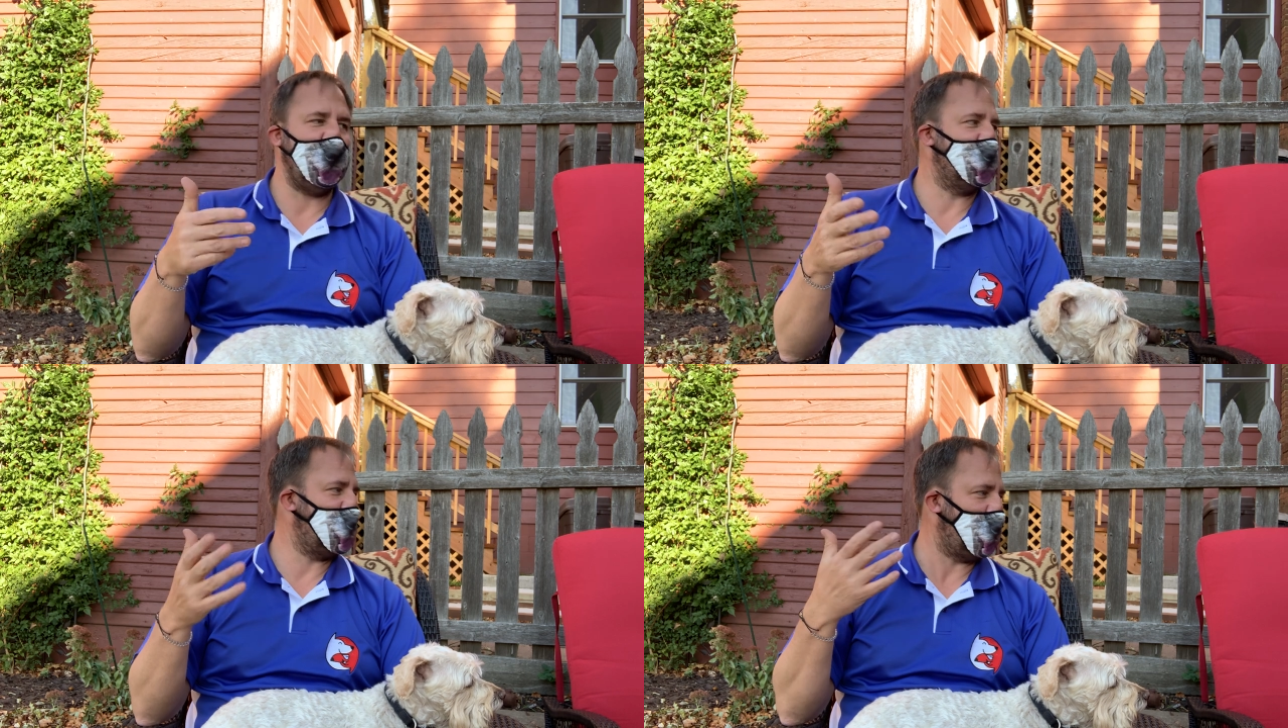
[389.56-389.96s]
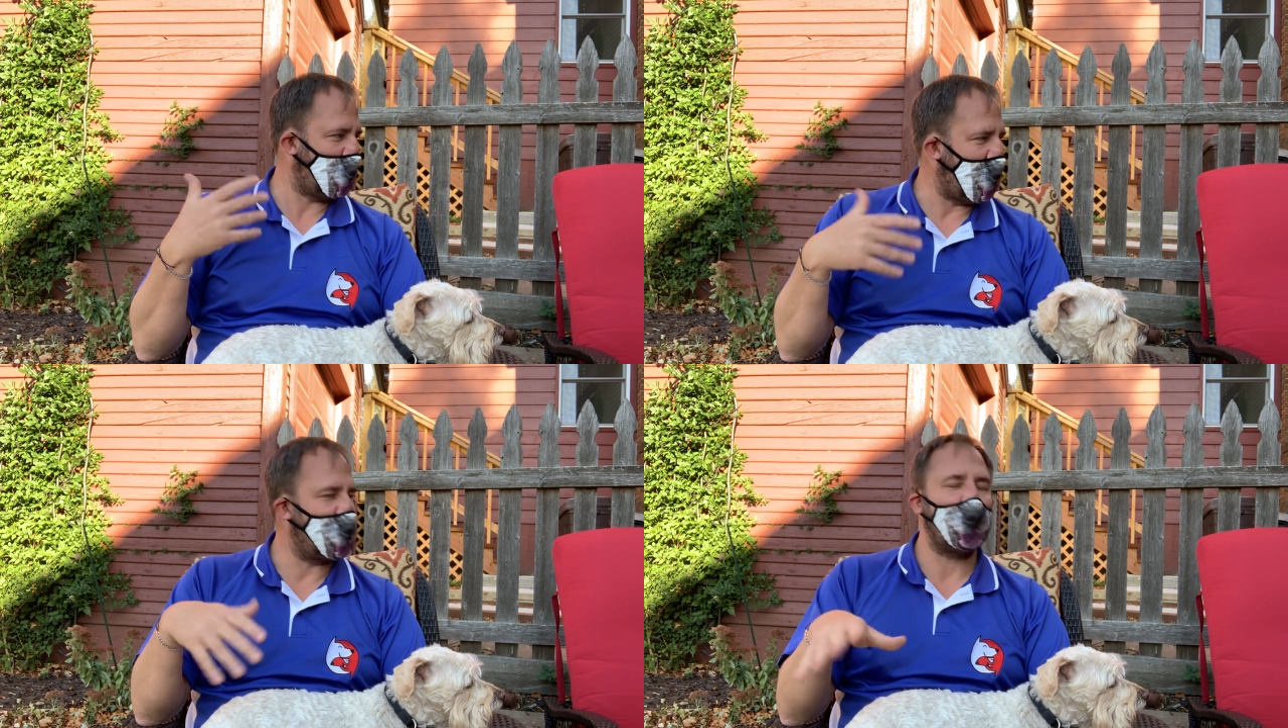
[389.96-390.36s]
means
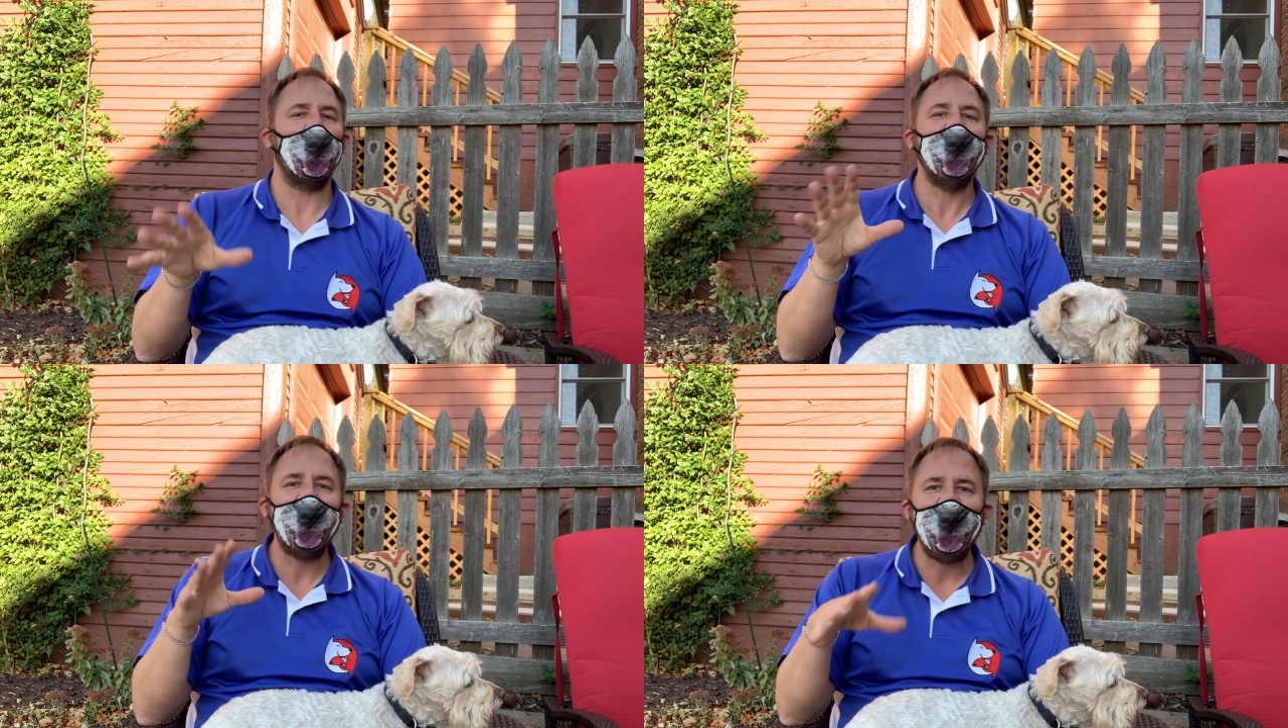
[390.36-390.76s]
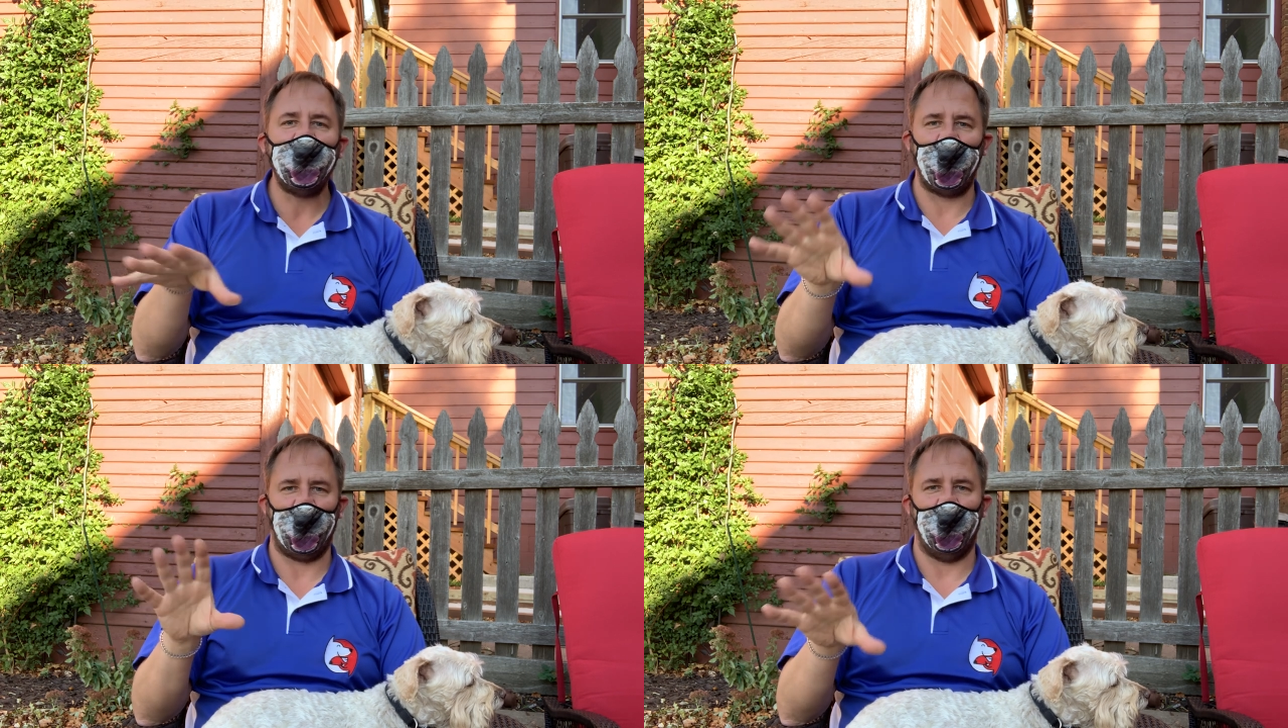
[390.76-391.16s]
kind of a
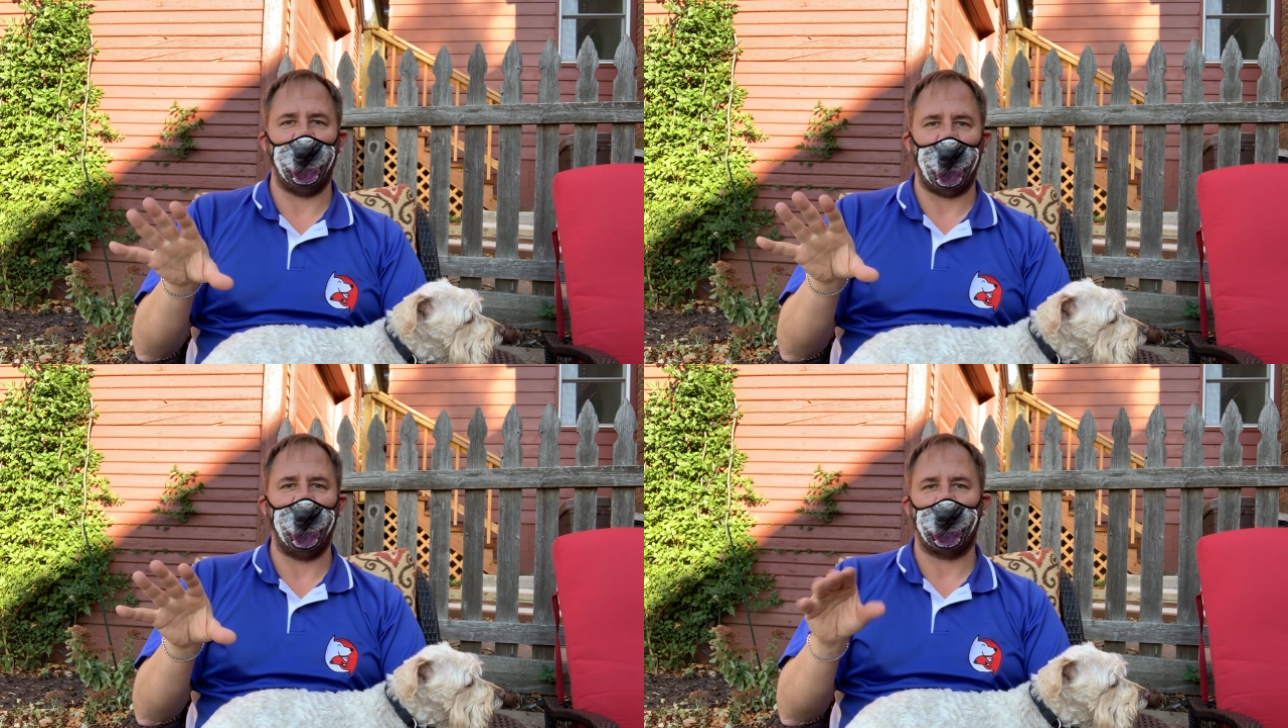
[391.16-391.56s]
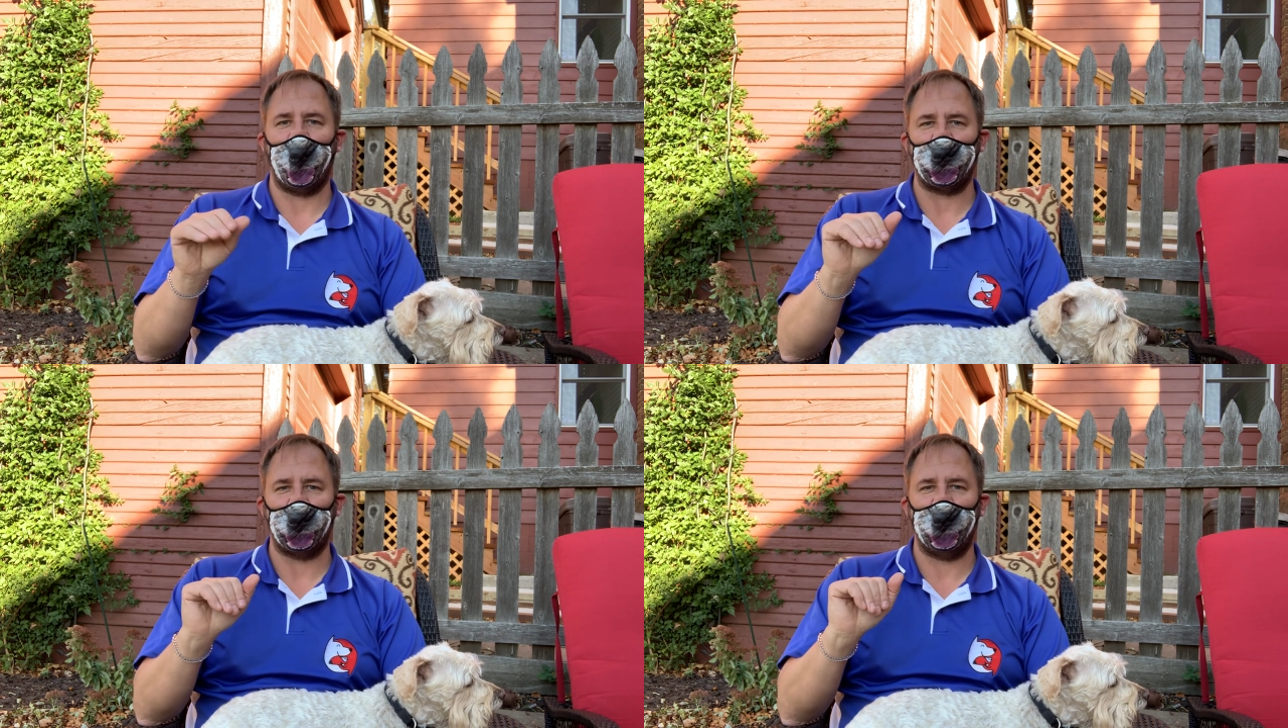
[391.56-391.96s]
relieving of, of
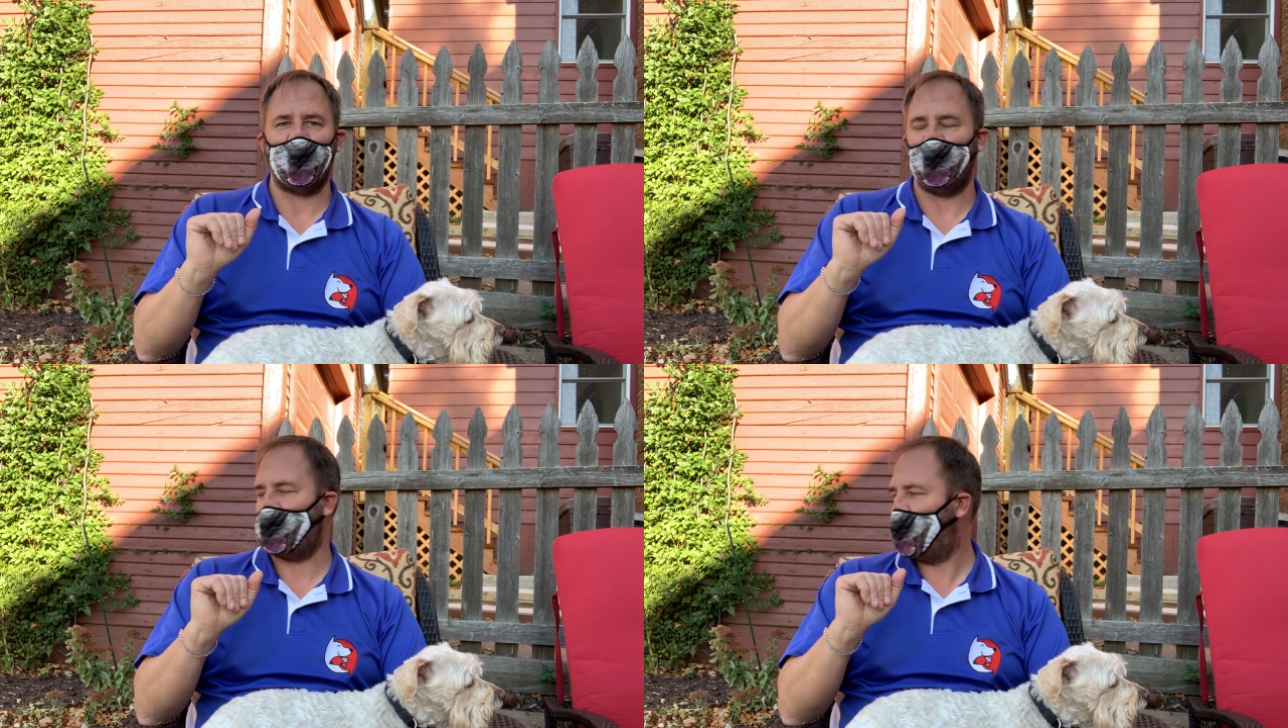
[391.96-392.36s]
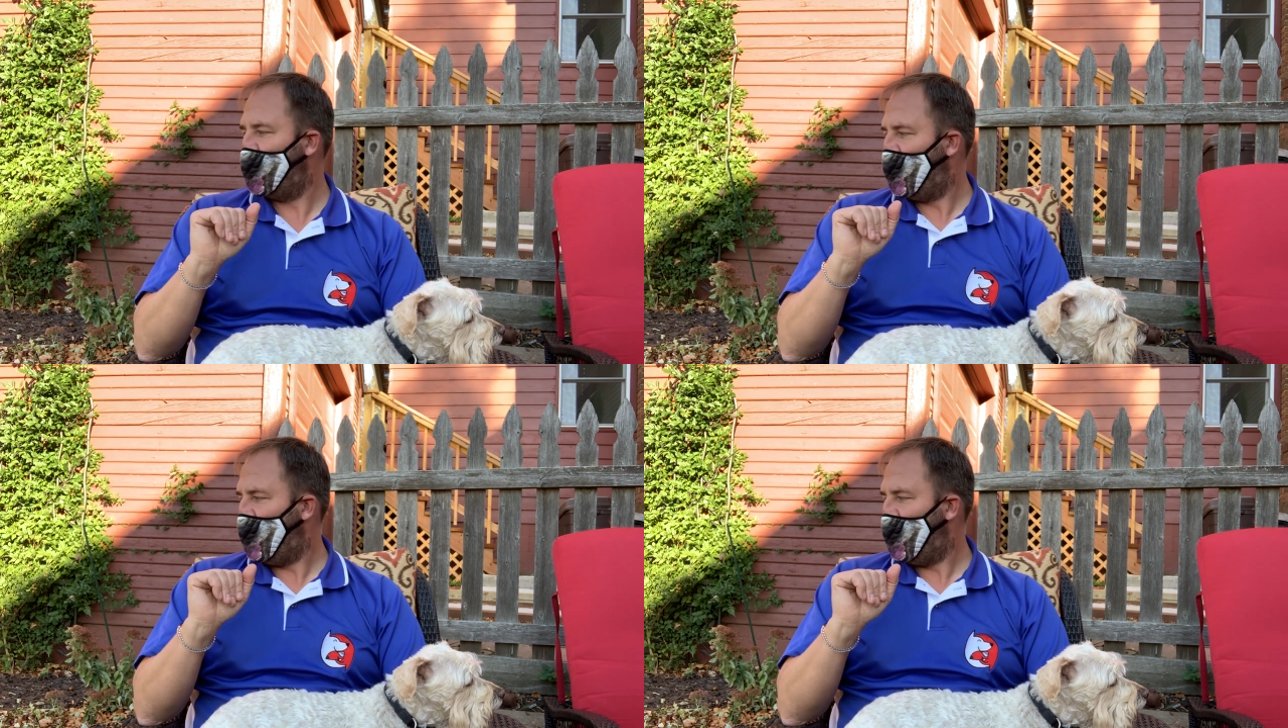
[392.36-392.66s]
pressure and tension.